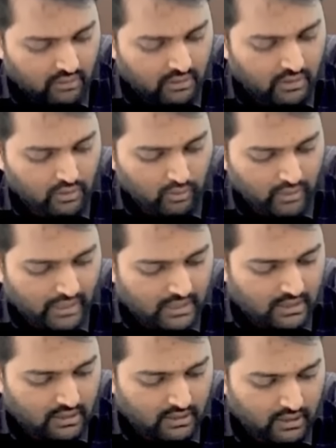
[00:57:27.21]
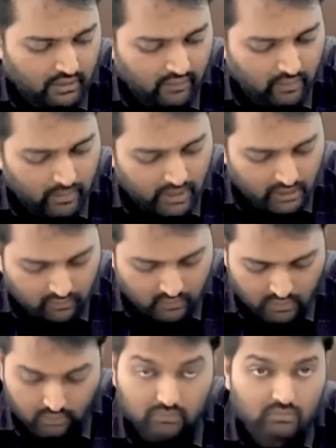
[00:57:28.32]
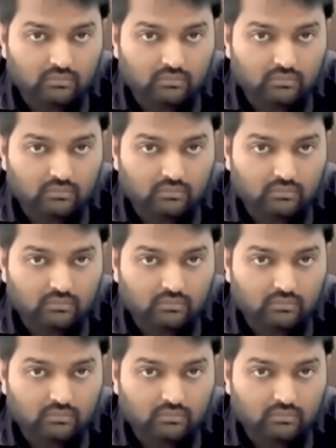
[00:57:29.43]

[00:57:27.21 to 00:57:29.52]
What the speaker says: the stochastic K will be equal to.